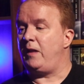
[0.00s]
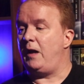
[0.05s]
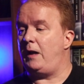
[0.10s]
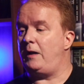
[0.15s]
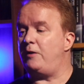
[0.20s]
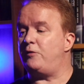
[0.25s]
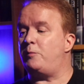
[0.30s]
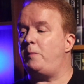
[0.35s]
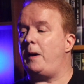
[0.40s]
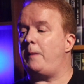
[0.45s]

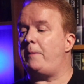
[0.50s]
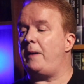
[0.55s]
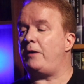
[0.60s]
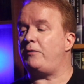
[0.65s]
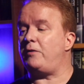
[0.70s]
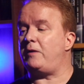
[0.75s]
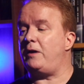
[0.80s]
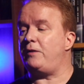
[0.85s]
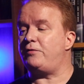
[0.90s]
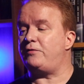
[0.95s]
And it's by
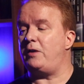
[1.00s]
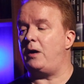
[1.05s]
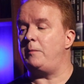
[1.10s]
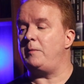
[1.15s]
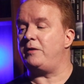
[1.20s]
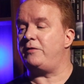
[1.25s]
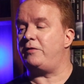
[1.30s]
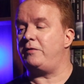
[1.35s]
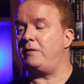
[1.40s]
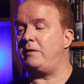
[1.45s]
Patrick S.
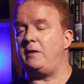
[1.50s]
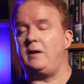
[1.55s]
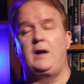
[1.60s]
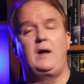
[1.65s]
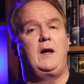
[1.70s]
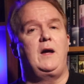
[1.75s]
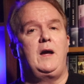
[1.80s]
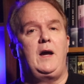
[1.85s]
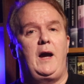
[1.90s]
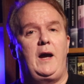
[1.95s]
Tomlinson,
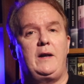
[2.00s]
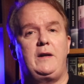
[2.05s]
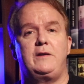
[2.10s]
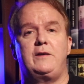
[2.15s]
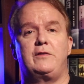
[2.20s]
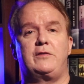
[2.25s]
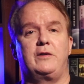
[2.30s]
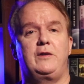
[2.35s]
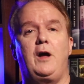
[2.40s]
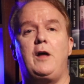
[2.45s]
and
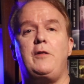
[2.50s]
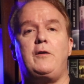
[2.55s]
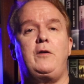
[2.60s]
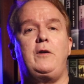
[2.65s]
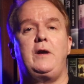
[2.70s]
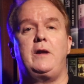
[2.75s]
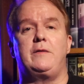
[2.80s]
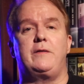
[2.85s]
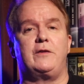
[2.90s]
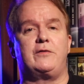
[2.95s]
it is
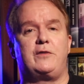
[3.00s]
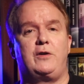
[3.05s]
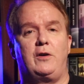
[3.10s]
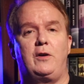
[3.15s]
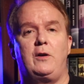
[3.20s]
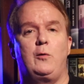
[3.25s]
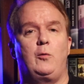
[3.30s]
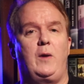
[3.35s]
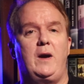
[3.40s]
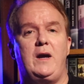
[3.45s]
another in this
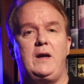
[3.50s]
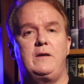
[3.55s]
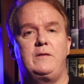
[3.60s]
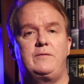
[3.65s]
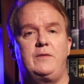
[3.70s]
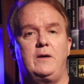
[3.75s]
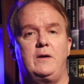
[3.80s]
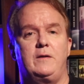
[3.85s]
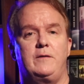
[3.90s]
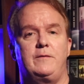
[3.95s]
current
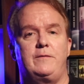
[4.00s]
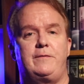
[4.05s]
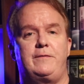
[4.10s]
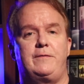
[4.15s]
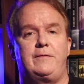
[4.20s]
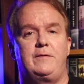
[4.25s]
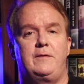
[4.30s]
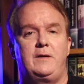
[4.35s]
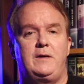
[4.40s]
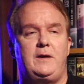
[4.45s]
wave
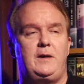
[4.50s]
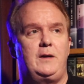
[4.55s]
of,